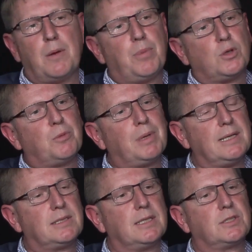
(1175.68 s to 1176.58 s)

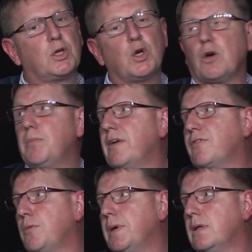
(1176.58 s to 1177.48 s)
possibilities that could come out
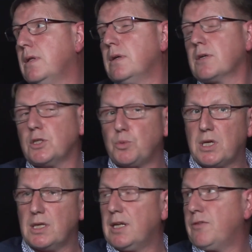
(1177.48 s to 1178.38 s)
from it, because we
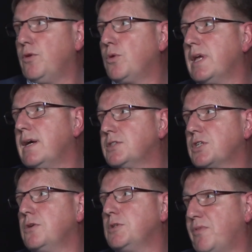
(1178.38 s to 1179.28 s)
can ill afford that as
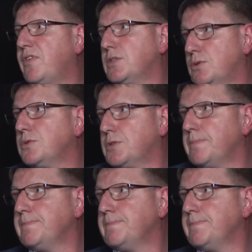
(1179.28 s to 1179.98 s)
security professionals.